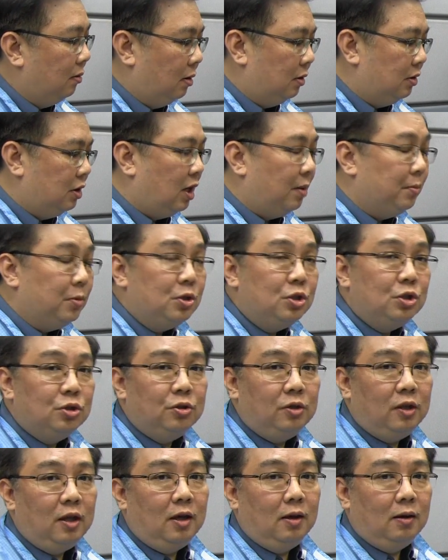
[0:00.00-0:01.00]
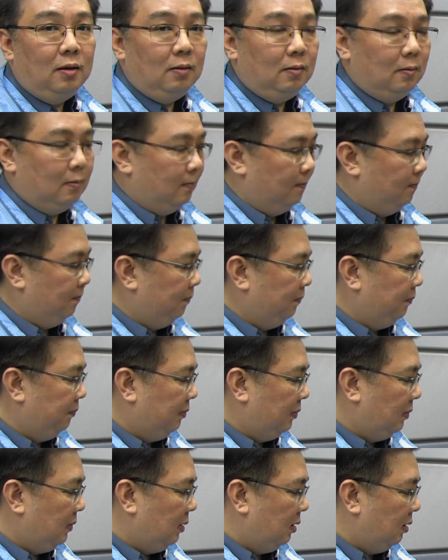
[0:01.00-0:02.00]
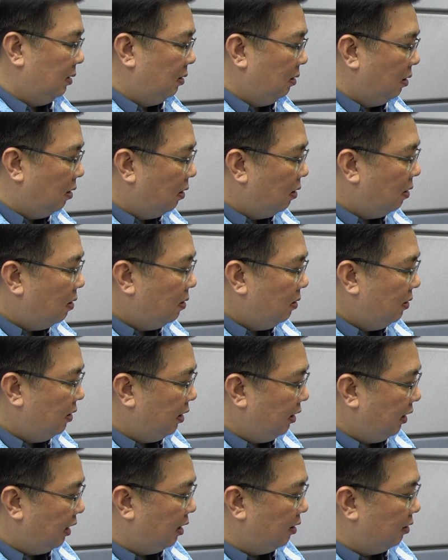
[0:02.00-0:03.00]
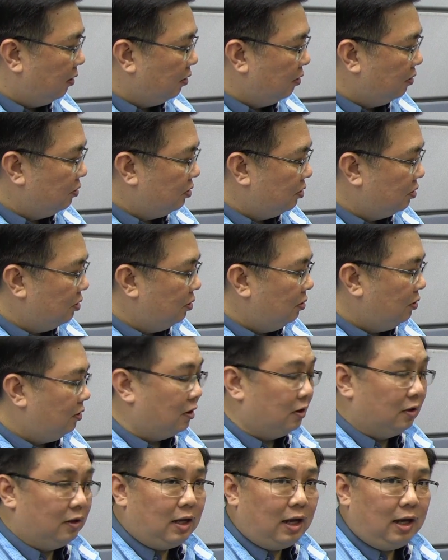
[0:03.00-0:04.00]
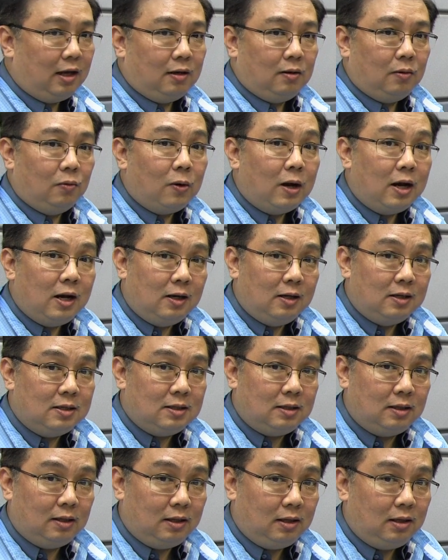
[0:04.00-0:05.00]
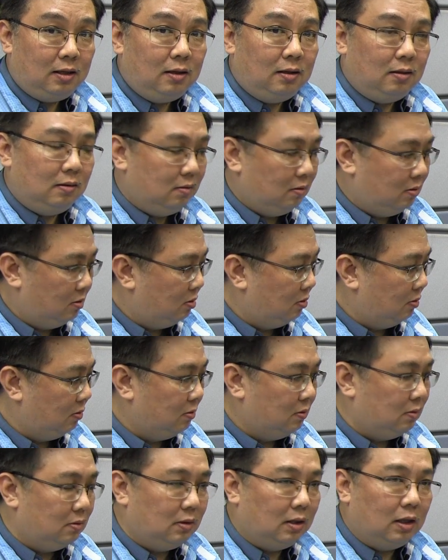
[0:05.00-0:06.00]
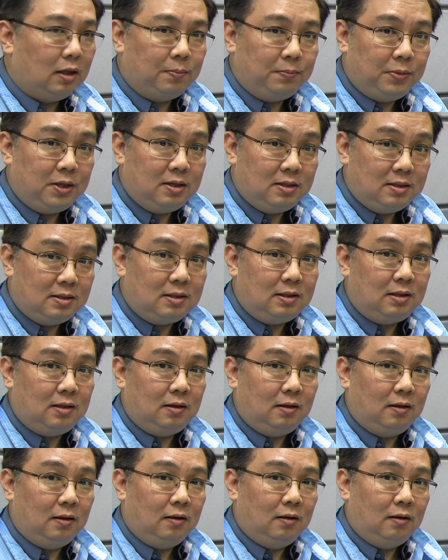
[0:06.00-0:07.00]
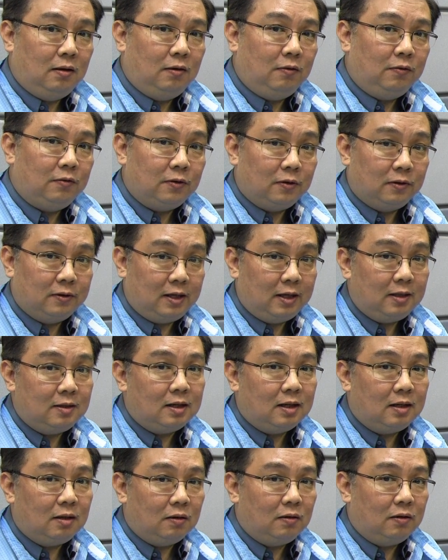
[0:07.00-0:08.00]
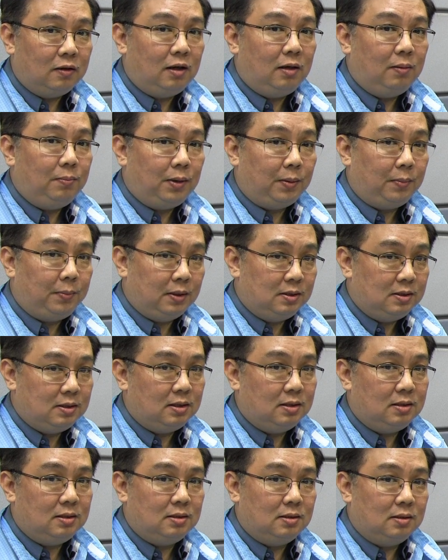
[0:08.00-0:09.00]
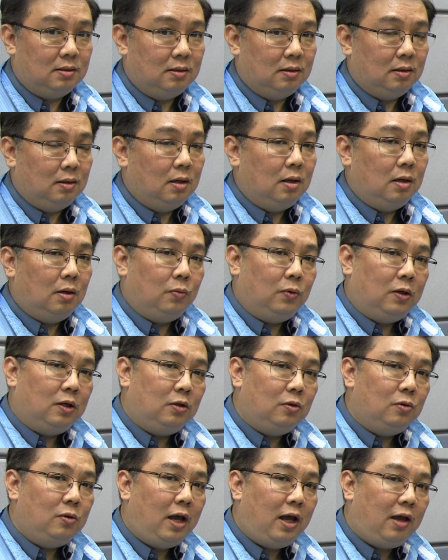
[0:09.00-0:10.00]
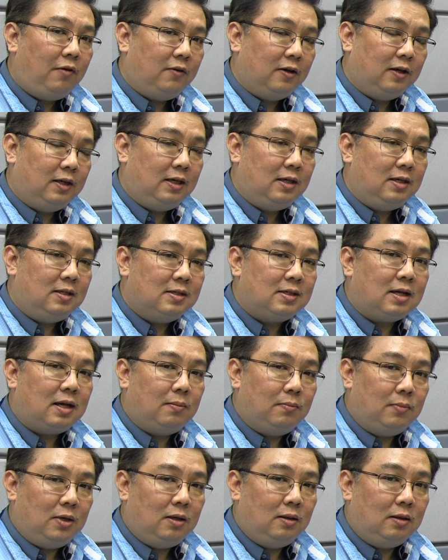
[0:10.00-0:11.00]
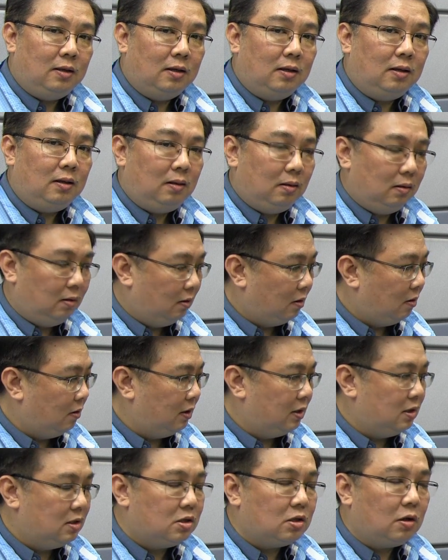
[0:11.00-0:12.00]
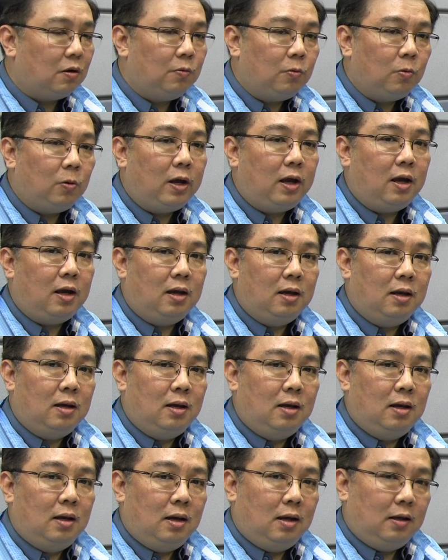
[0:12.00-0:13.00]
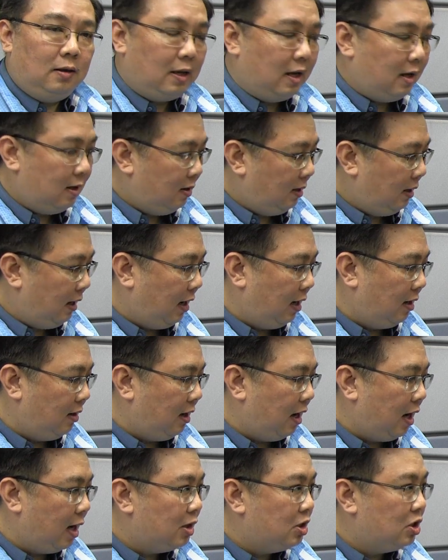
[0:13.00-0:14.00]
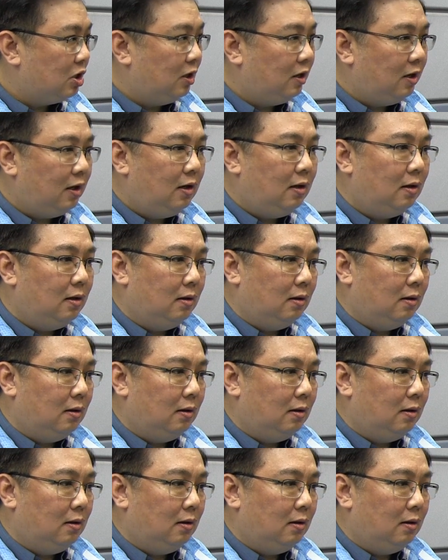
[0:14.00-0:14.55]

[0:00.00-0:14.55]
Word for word: troubleshooting, or it can also connect wirelessly to a PC for data logging purposes. We do have a Keysight meter logger software that can actually